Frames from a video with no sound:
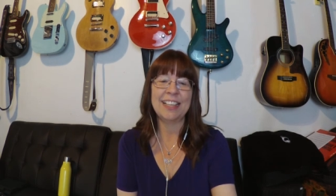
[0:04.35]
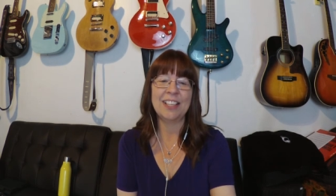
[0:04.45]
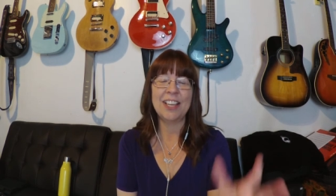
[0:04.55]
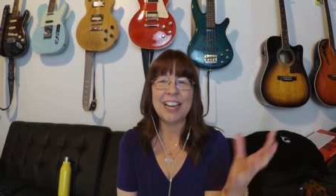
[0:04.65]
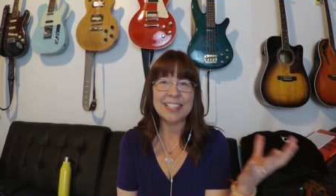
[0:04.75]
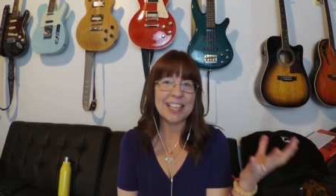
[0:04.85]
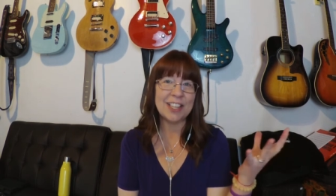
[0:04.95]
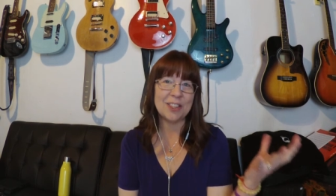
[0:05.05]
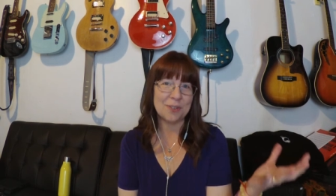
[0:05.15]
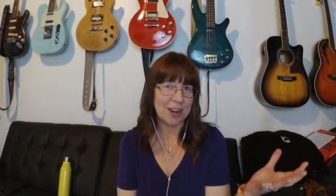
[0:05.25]
is on
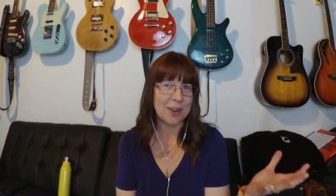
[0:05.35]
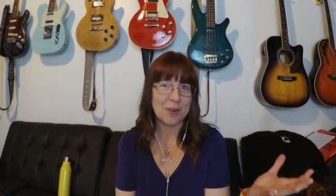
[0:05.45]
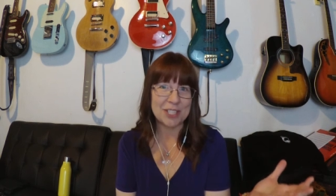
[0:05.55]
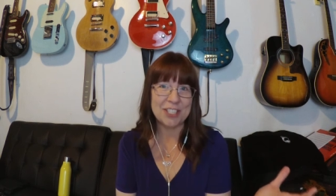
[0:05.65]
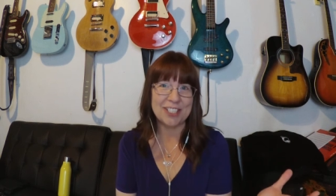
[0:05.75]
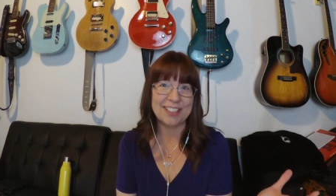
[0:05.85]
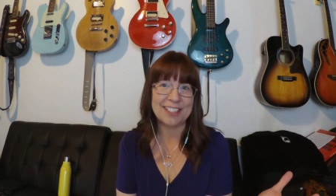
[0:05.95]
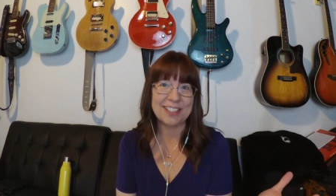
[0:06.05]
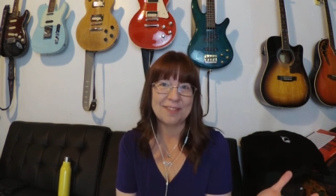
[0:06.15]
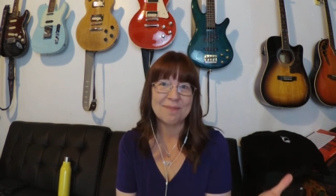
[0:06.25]
asking the right
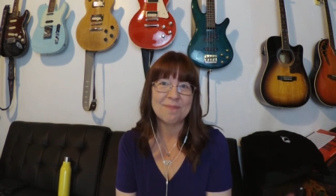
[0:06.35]
questions.